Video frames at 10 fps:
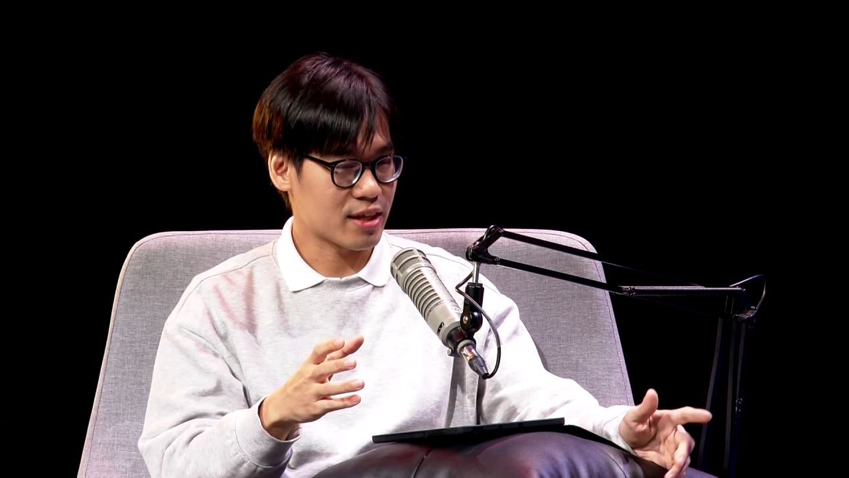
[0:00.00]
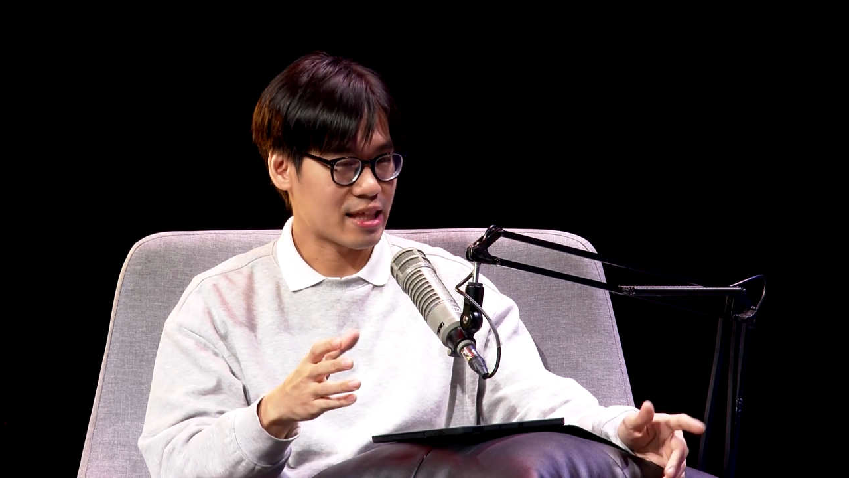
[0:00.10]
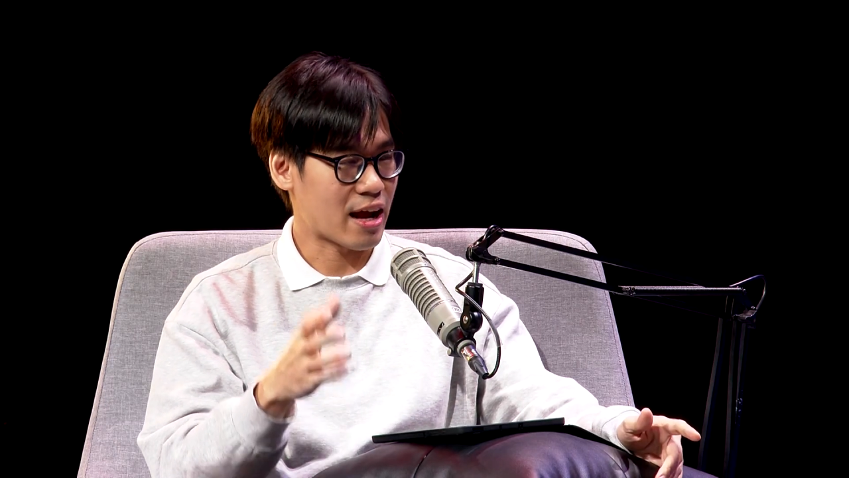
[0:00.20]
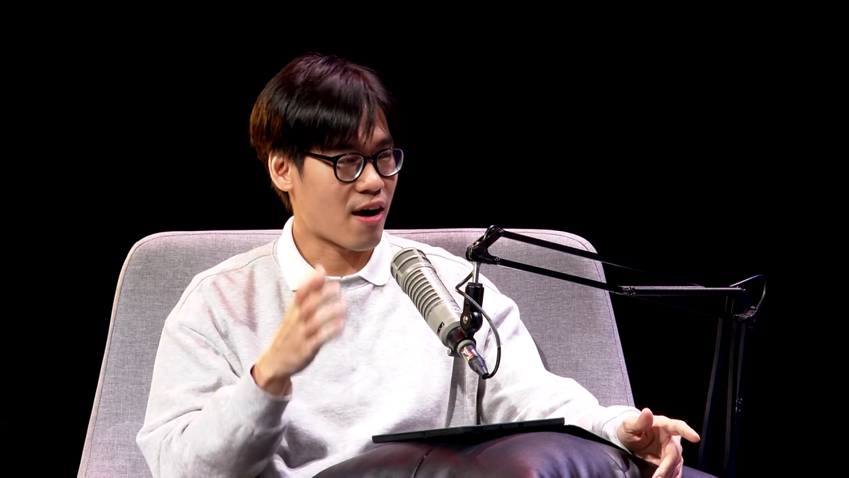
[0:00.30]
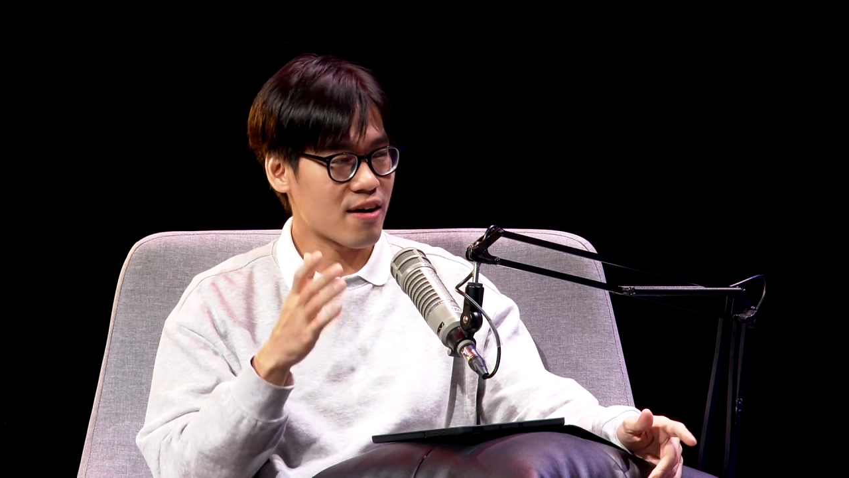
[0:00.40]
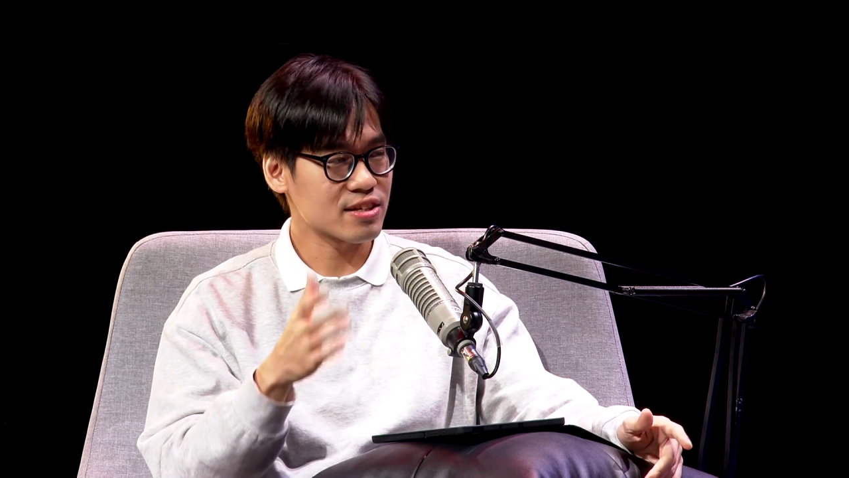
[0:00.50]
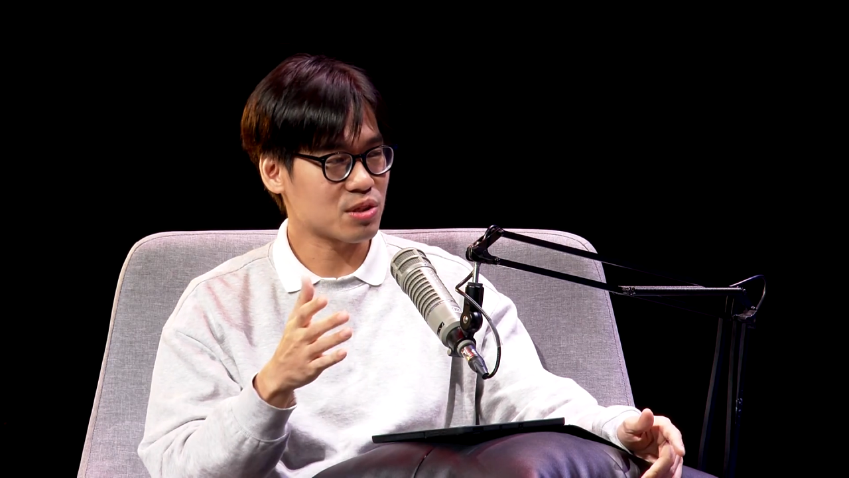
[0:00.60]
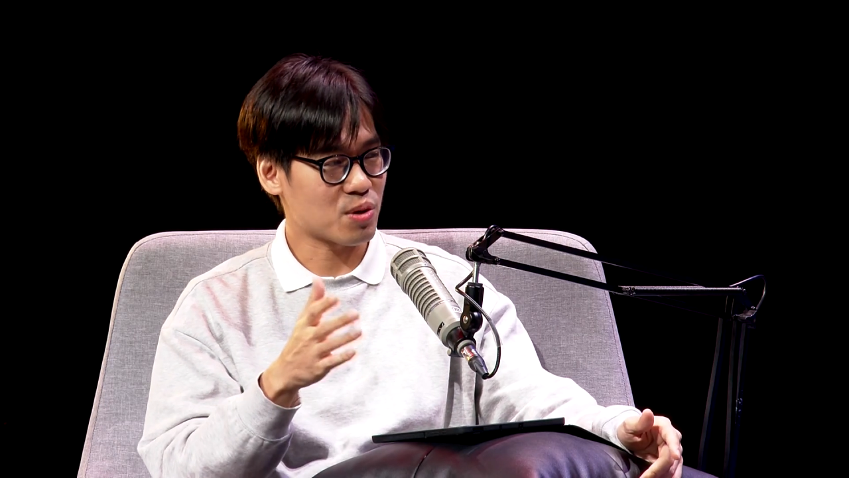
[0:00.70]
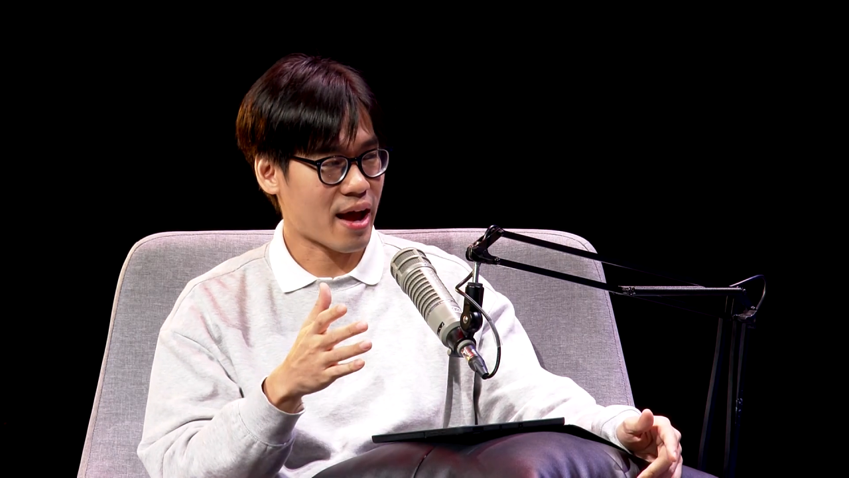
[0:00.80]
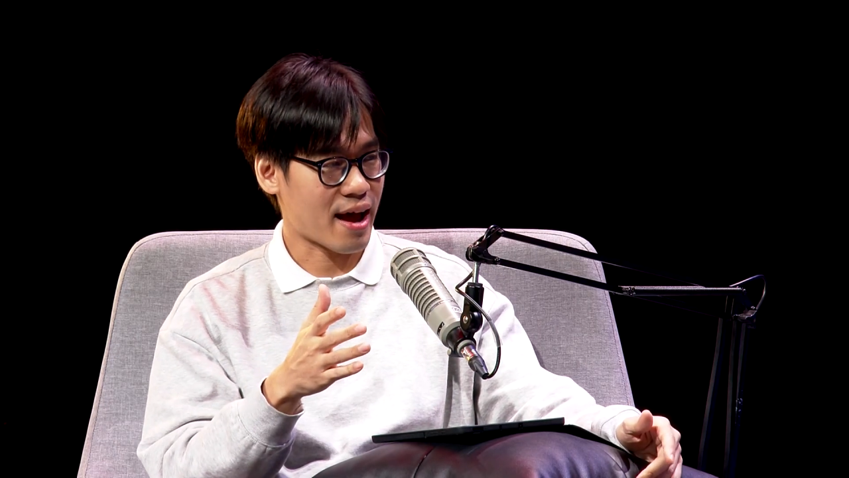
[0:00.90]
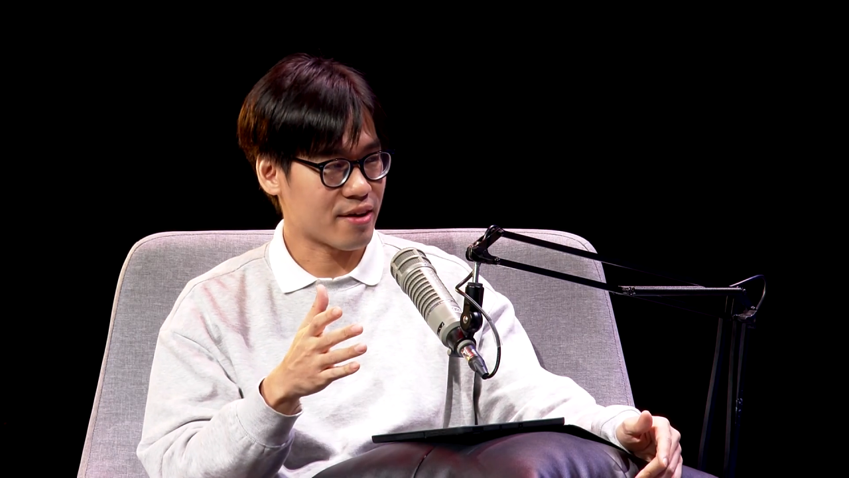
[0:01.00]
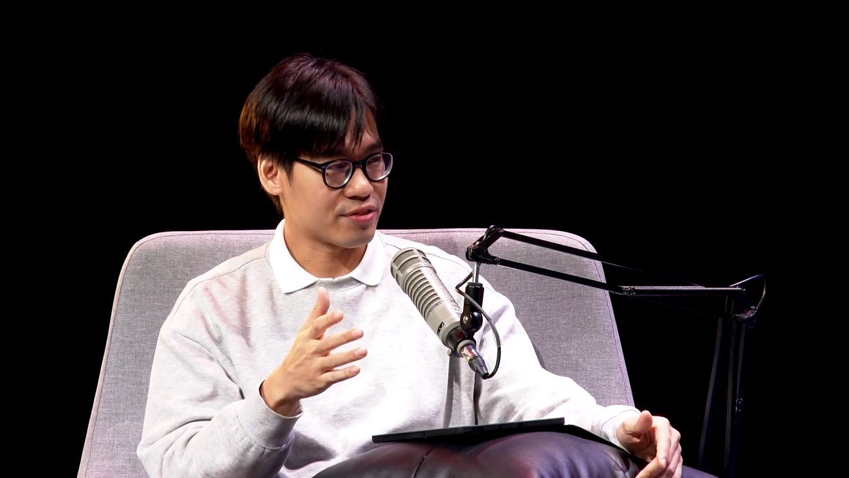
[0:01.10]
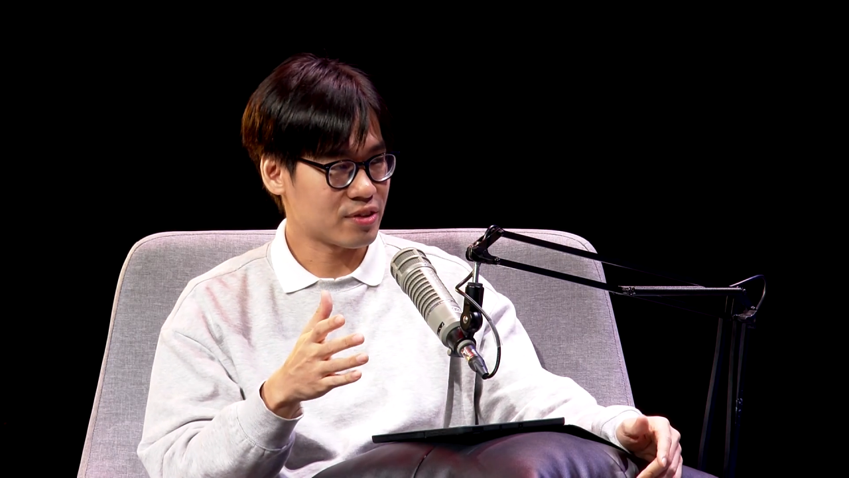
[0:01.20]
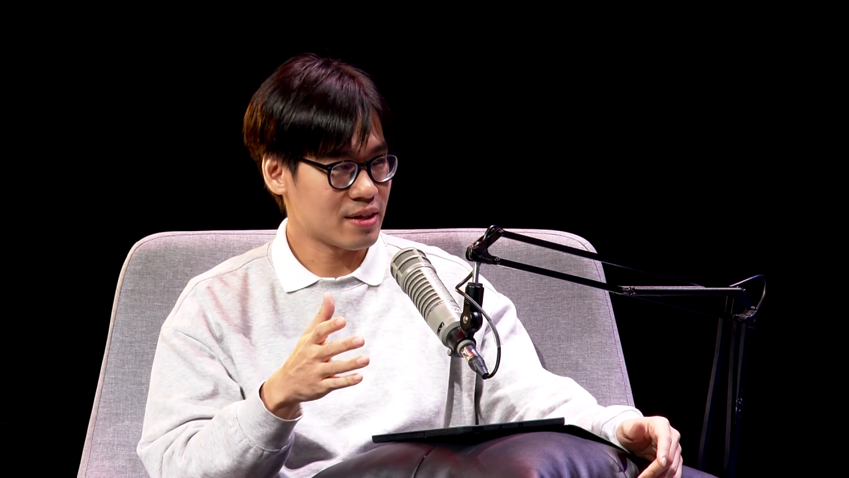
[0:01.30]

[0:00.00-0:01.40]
they also have